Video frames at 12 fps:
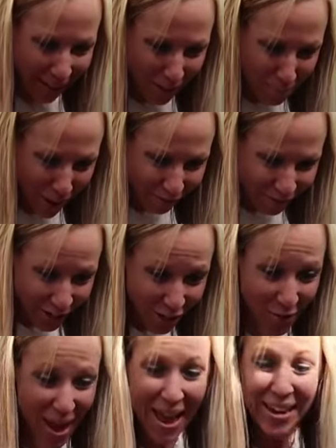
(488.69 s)
lollipop for
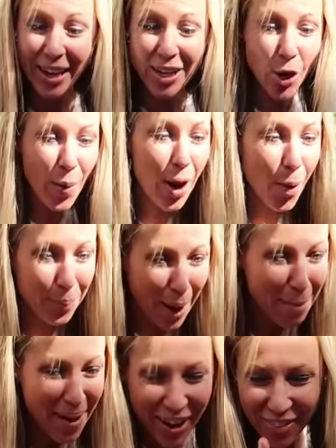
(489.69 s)
you. Now, you know what? Oh,
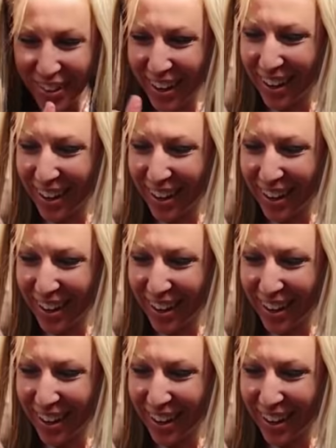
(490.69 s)
come back over